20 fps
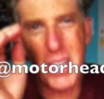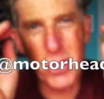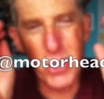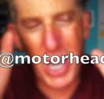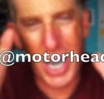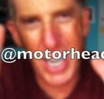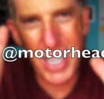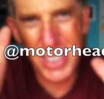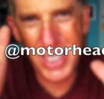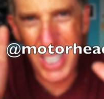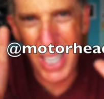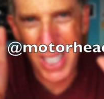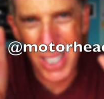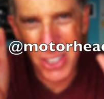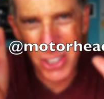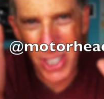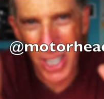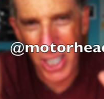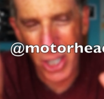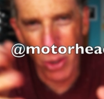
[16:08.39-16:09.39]
You guys got
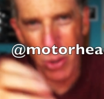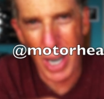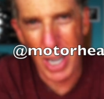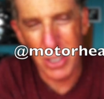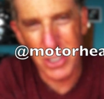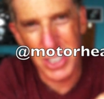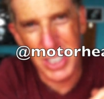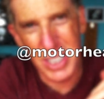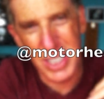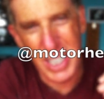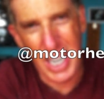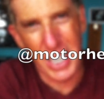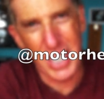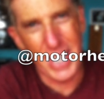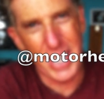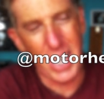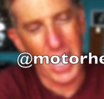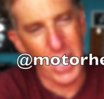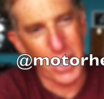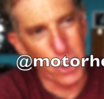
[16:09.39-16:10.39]
to check her out. She's got
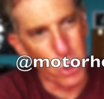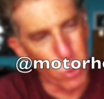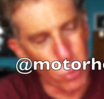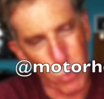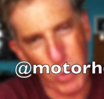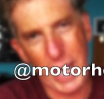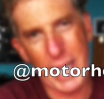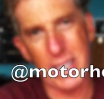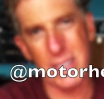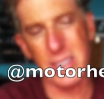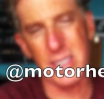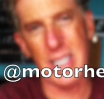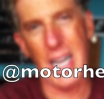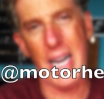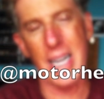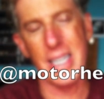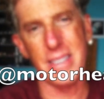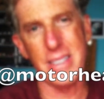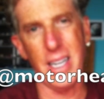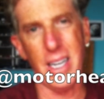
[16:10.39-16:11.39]
a, a great
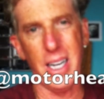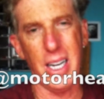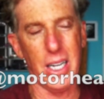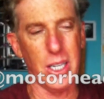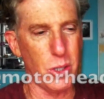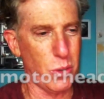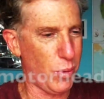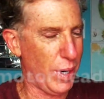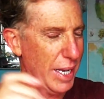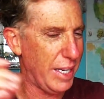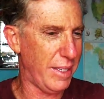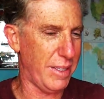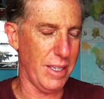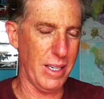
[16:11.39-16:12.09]
site, a uh, great.